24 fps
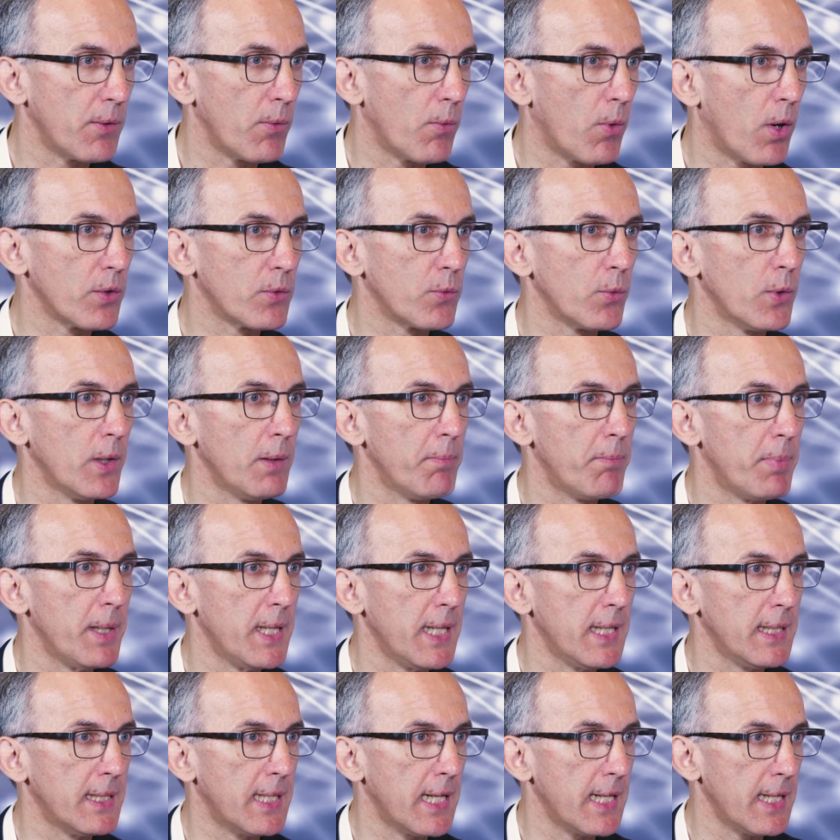what will
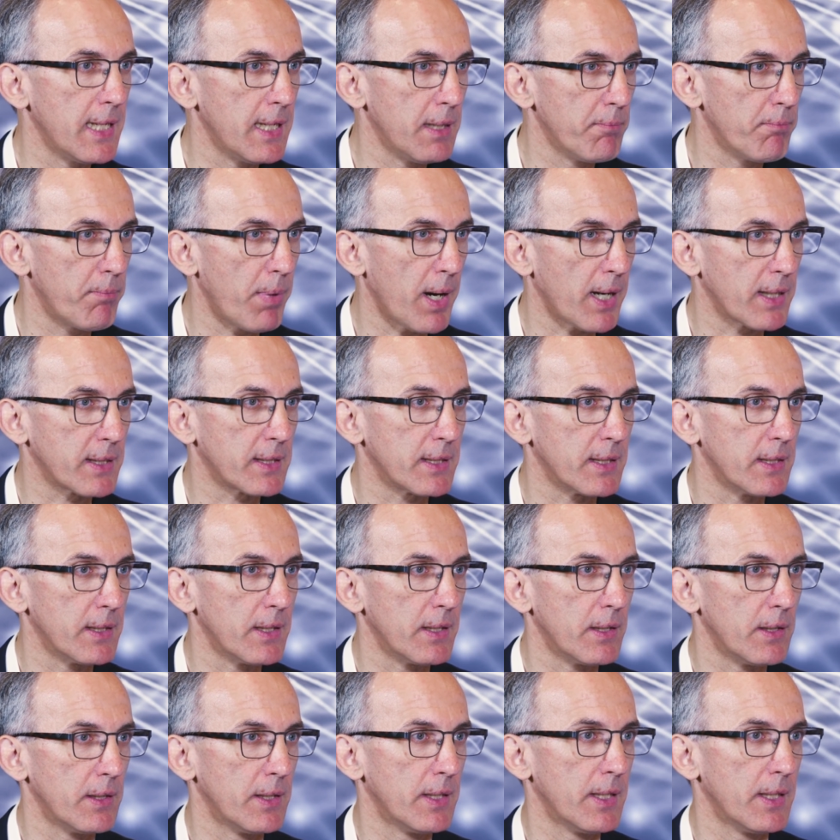be the impact uh,